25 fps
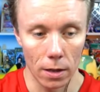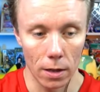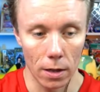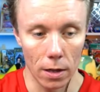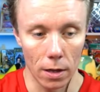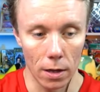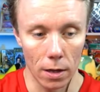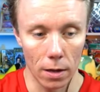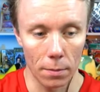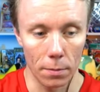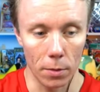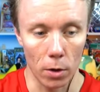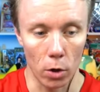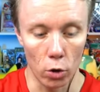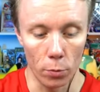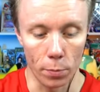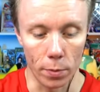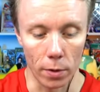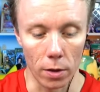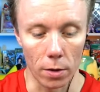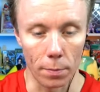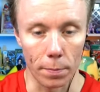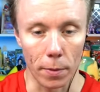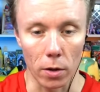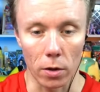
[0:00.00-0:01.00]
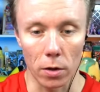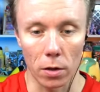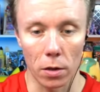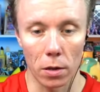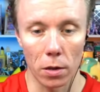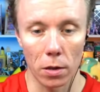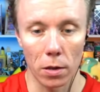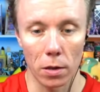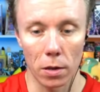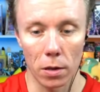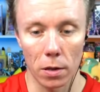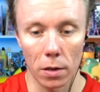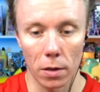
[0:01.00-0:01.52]
Um, open the
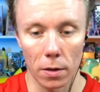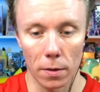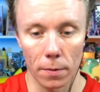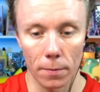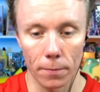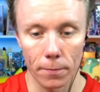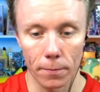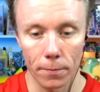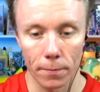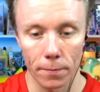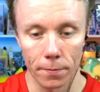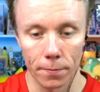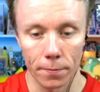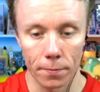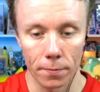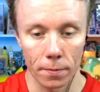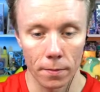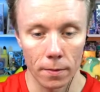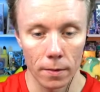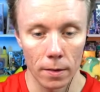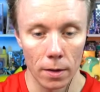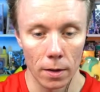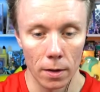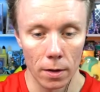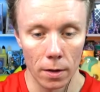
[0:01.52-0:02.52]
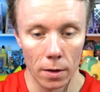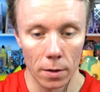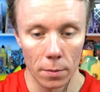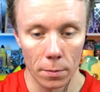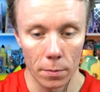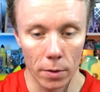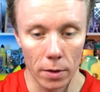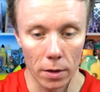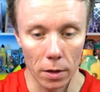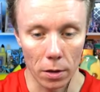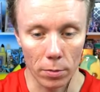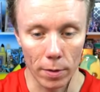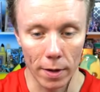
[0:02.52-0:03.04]
box.
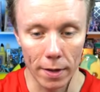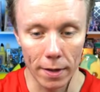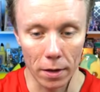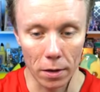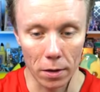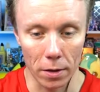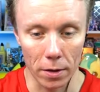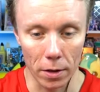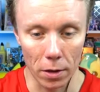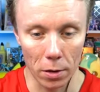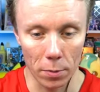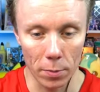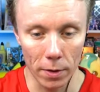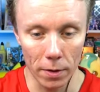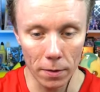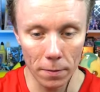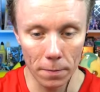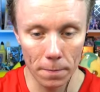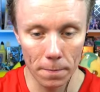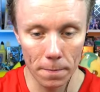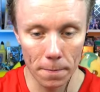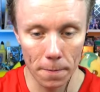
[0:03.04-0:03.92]
Put this right next to this one.